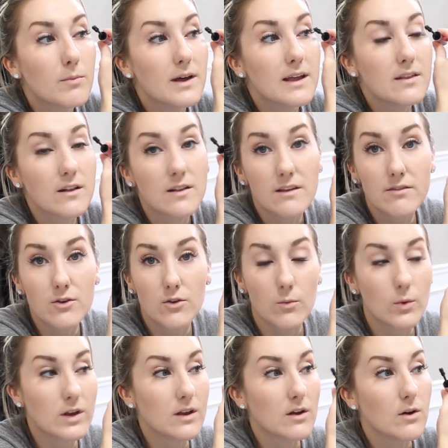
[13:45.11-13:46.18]
But in the living
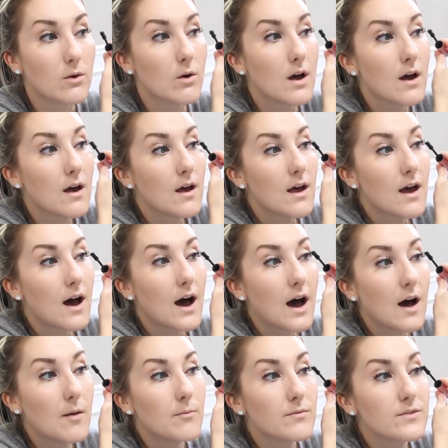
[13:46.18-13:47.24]
room we do,
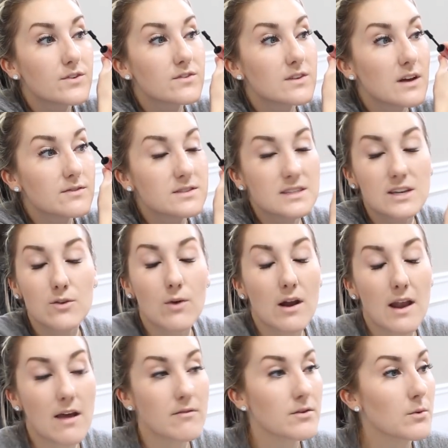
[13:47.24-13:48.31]
stuff sitting
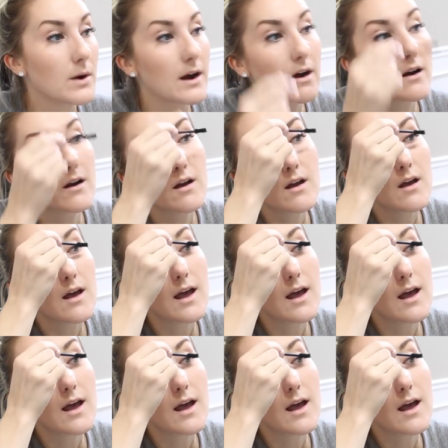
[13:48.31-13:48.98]
around everywhere.